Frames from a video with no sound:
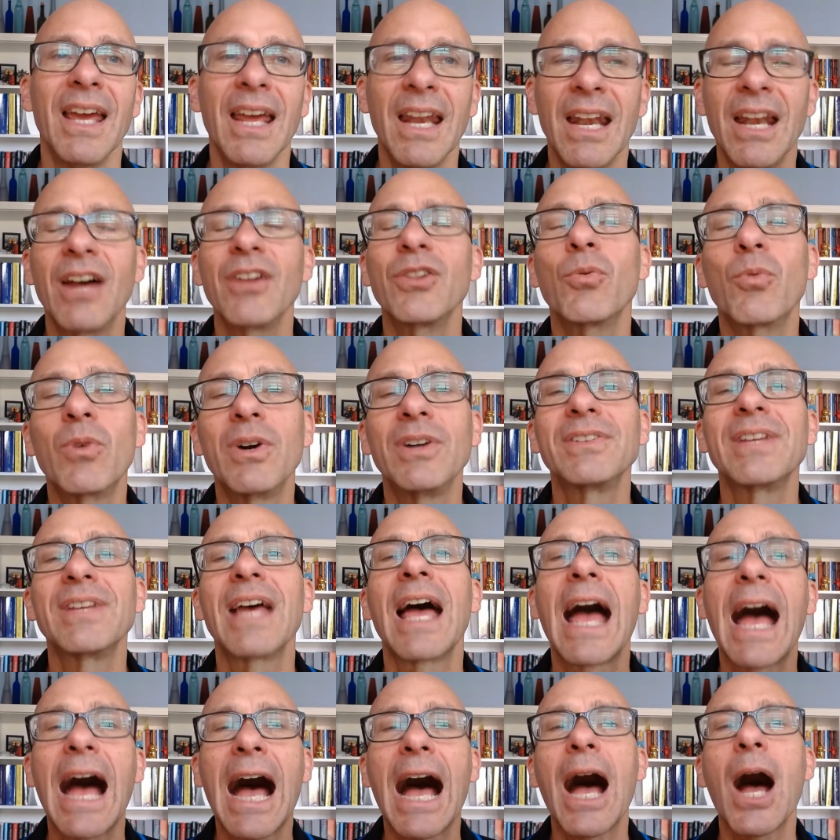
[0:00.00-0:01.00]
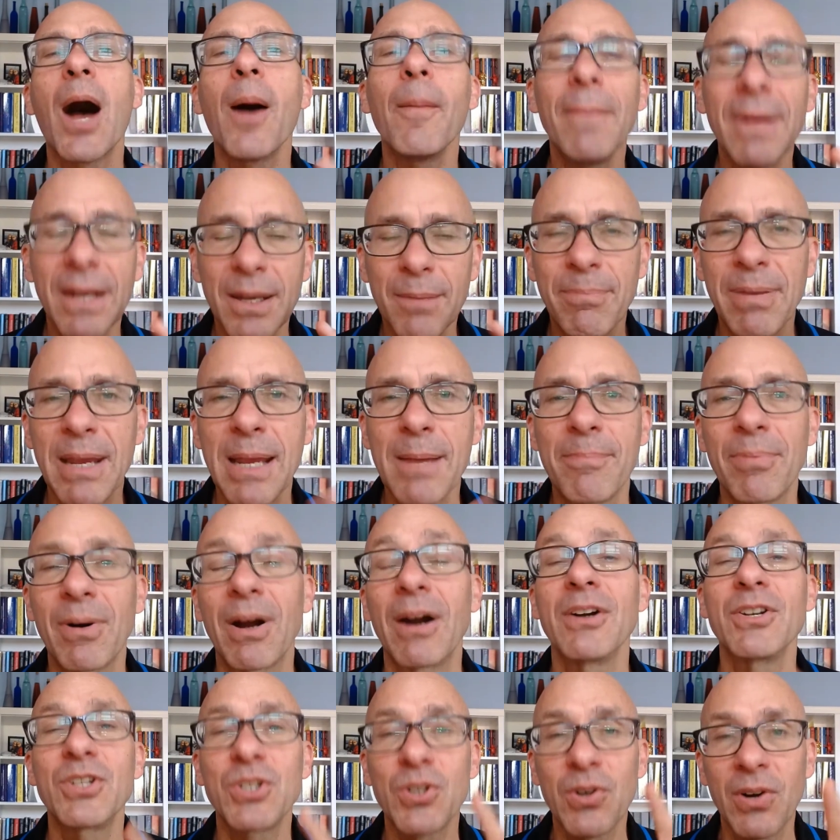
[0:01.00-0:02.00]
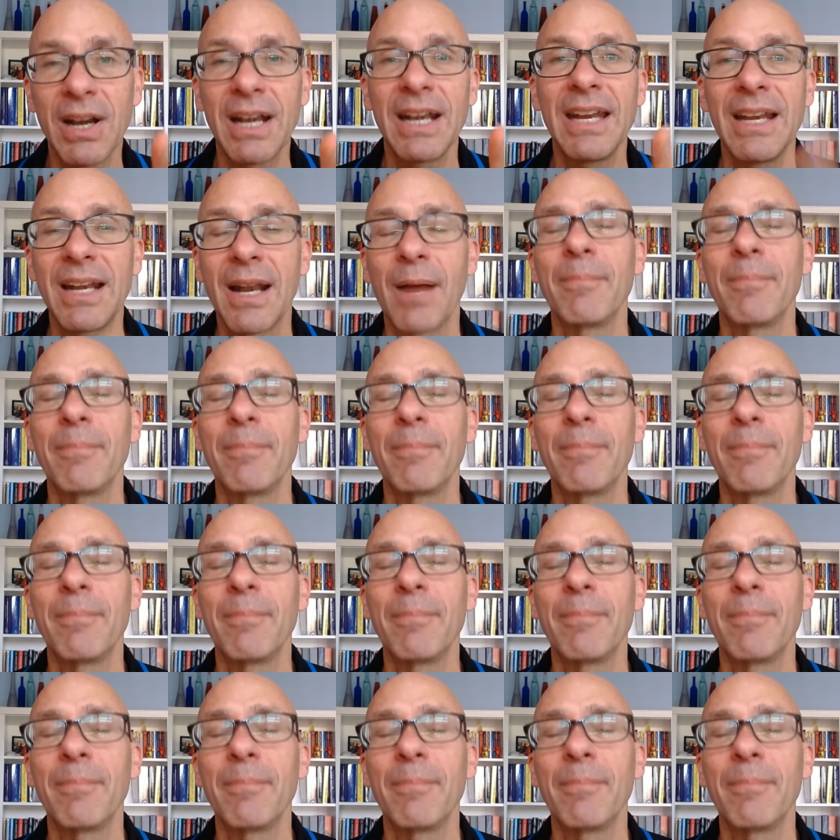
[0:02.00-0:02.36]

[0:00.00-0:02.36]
In other words, how many people are trading